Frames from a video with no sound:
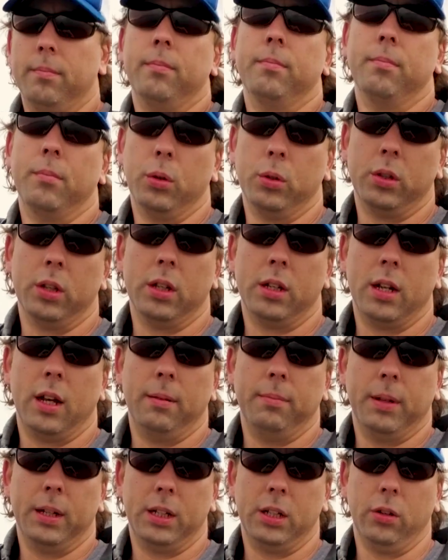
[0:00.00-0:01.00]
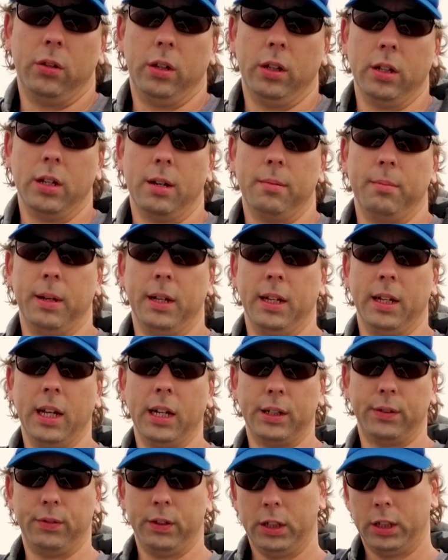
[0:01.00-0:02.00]
Most of the time, that's the only time I can
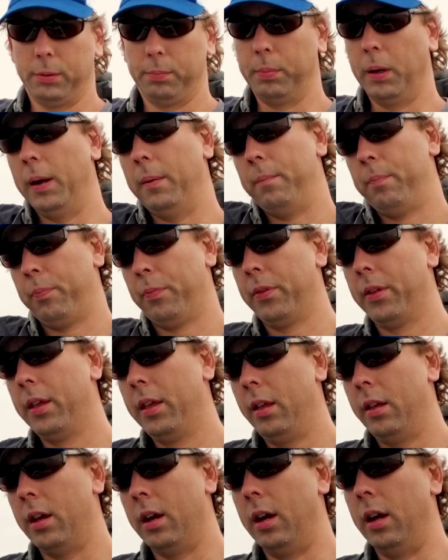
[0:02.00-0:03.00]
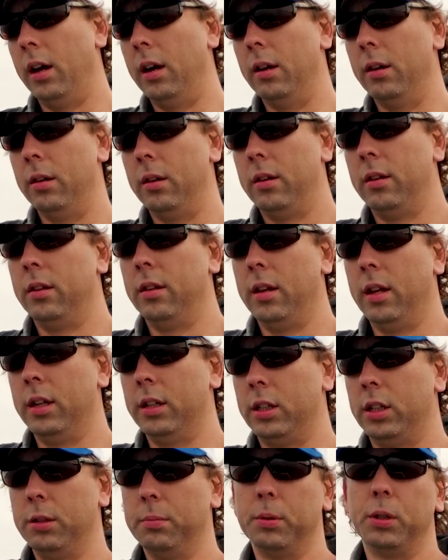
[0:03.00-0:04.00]
catch fish, but
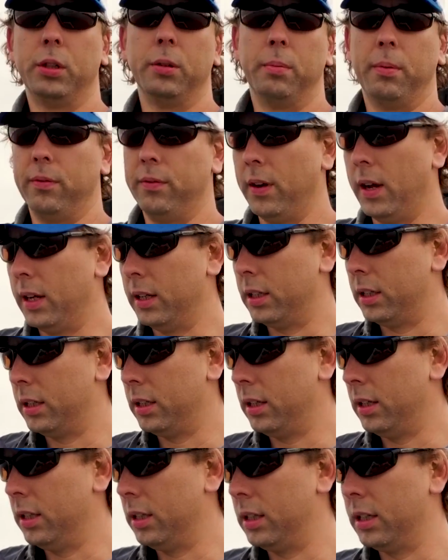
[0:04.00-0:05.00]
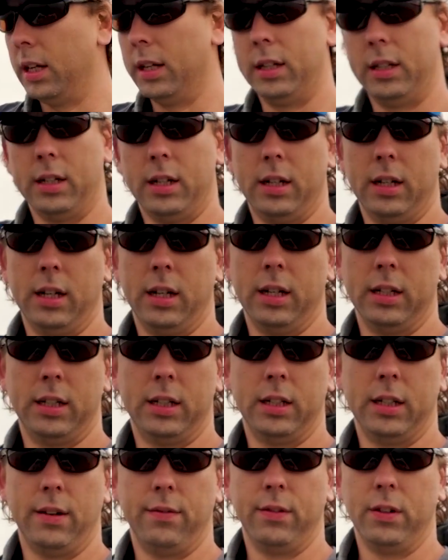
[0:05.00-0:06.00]
it's super, super fast. It's like a
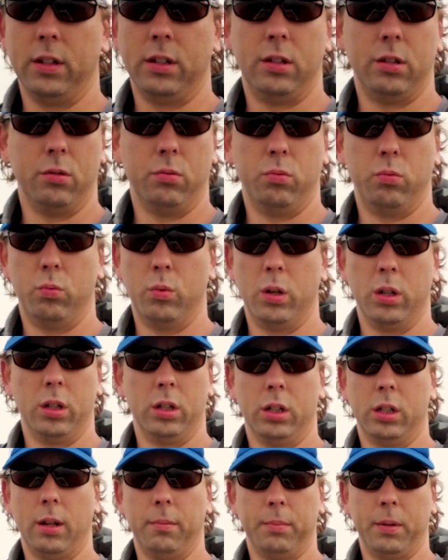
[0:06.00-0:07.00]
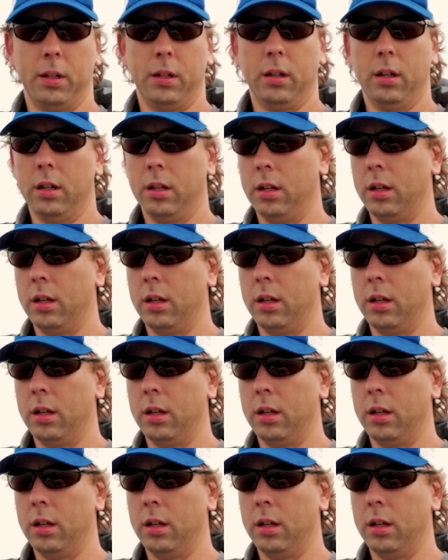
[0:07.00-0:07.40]
7 to 1 or something.